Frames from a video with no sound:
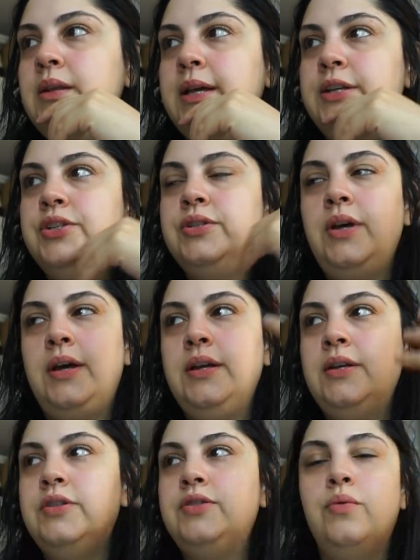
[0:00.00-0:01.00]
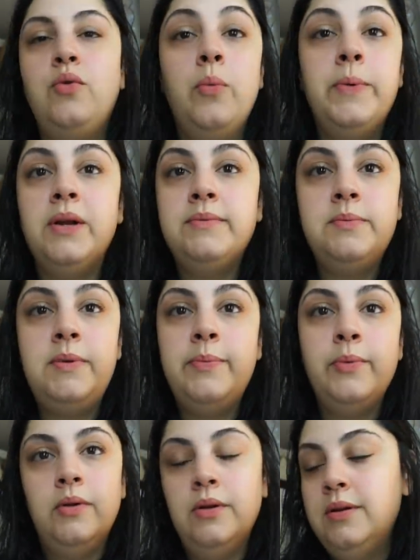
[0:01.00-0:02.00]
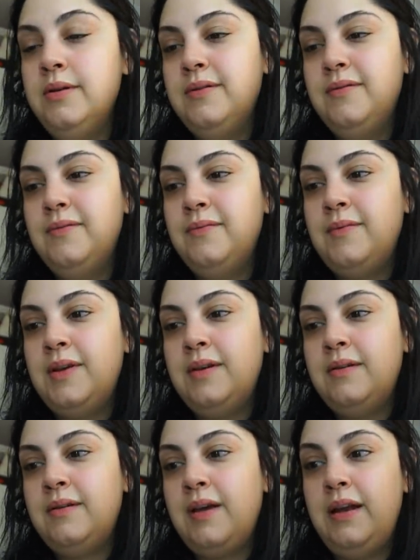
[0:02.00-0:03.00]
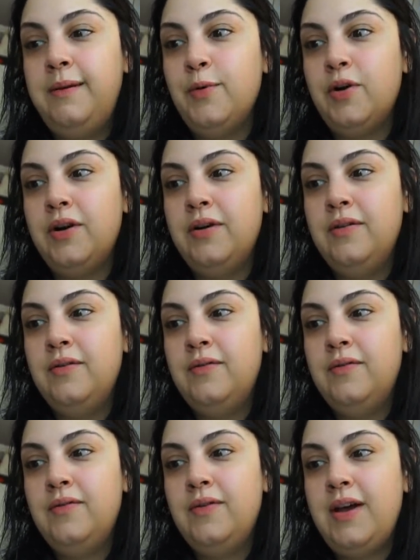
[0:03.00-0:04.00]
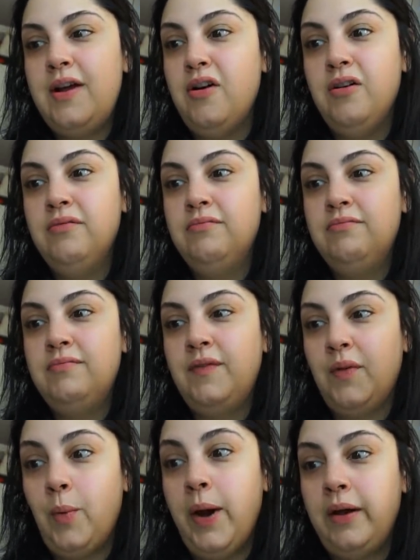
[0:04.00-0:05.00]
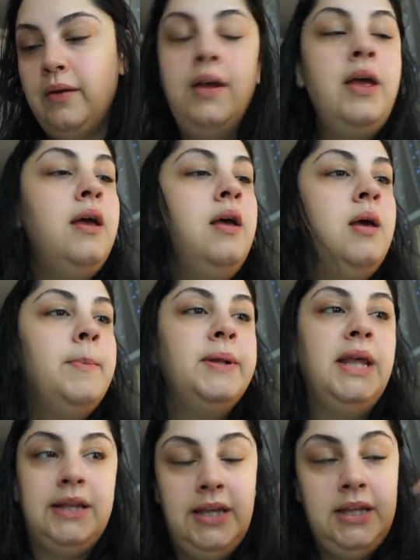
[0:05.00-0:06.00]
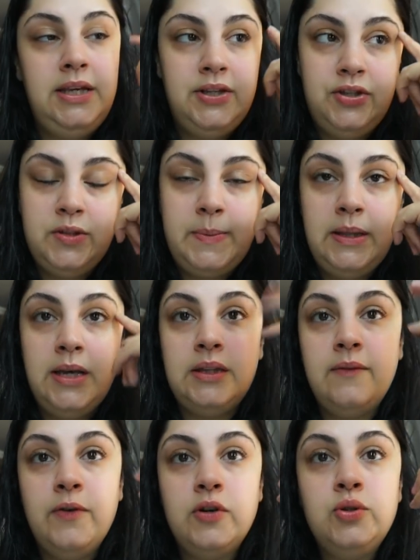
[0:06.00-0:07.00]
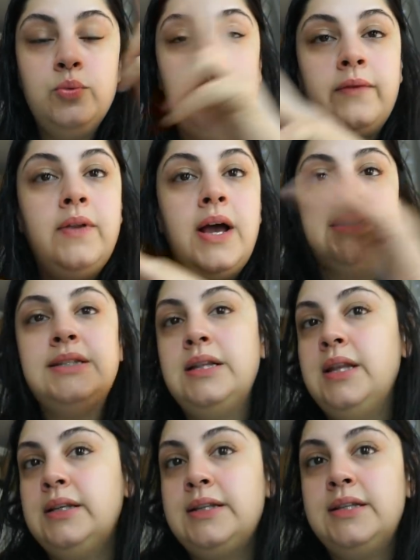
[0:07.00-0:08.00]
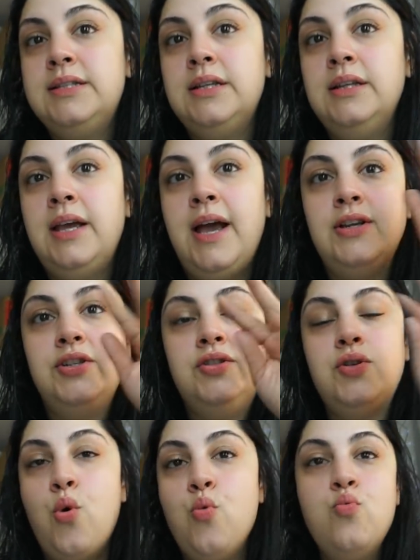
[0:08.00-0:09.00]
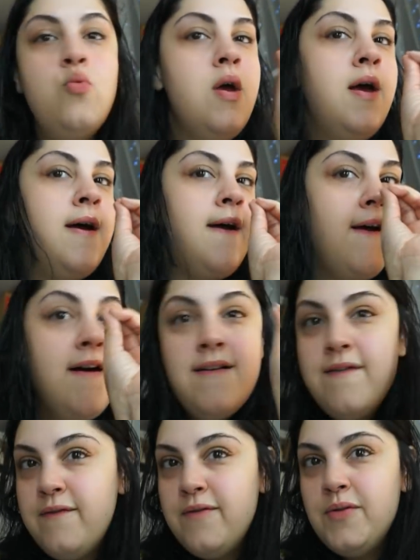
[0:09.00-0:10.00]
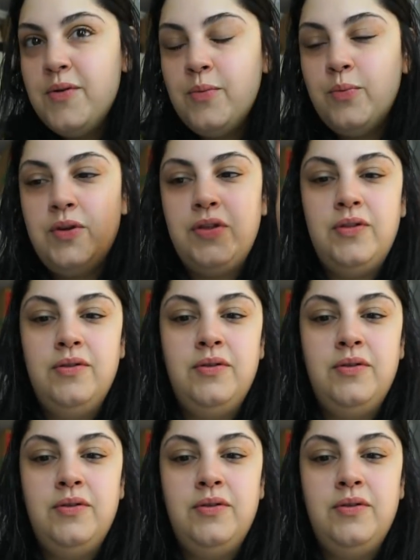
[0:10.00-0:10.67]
like, I just, I, I just don't open up to people anymore at all for a while. But like lately it's just been like the first two red flags and like that's it. Like I just don't F with